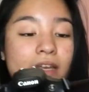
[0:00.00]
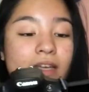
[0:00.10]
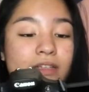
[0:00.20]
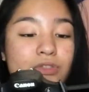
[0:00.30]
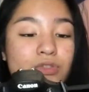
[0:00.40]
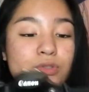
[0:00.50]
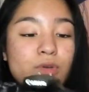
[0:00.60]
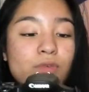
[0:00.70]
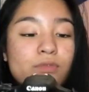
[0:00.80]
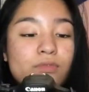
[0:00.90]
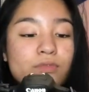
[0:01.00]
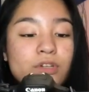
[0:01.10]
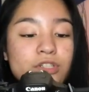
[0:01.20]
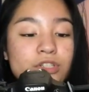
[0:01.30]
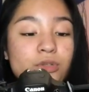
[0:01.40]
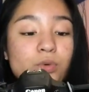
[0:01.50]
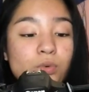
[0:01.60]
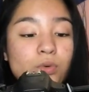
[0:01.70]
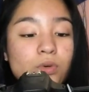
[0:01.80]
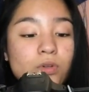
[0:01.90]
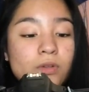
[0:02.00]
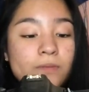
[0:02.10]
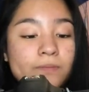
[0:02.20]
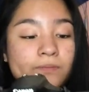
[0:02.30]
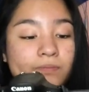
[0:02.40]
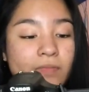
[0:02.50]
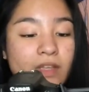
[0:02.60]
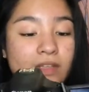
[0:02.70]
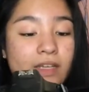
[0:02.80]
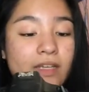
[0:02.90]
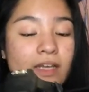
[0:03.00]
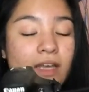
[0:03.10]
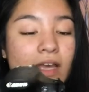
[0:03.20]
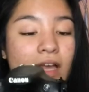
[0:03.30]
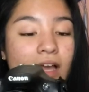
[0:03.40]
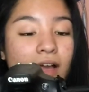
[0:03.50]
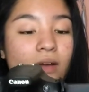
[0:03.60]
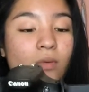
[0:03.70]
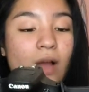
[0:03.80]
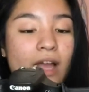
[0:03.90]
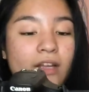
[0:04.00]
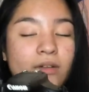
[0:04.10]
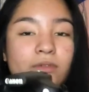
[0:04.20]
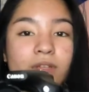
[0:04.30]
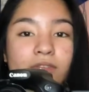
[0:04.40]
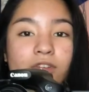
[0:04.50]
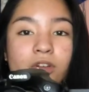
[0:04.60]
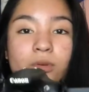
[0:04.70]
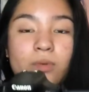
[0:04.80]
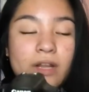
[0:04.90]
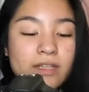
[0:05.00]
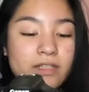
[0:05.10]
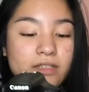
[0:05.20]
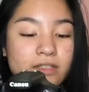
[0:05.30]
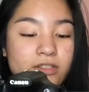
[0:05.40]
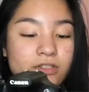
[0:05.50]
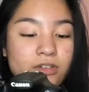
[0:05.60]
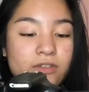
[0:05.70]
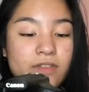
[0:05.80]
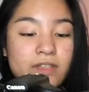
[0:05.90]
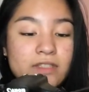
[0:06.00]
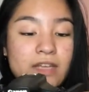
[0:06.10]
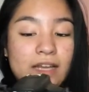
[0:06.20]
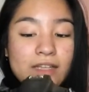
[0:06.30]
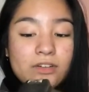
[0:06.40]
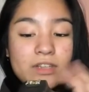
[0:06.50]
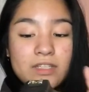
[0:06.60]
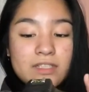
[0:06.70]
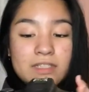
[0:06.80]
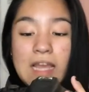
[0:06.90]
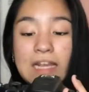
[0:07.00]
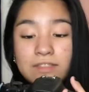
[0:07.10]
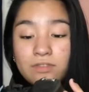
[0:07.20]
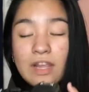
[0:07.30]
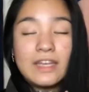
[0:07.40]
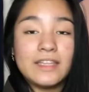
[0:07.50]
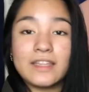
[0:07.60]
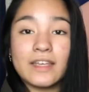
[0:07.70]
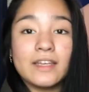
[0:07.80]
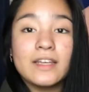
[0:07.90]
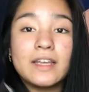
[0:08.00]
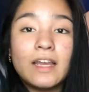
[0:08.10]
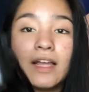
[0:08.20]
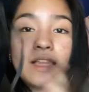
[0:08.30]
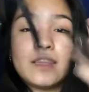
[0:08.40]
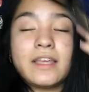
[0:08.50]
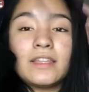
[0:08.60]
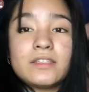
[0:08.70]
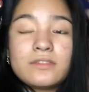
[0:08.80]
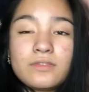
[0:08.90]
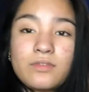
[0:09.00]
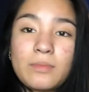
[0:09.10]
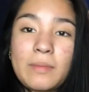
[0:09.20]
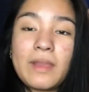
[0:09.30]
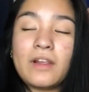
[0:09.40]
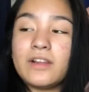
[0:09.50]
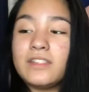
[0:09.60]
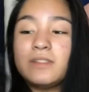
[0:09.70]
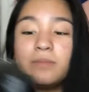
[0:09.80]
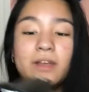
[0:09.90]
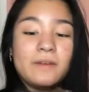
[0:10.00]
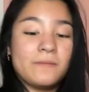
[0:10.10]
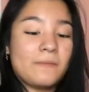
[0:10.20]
It's so friggin' cool. Like, I don't even know what I did to deserve this. I literally didn't ask for anything like this from my parents, but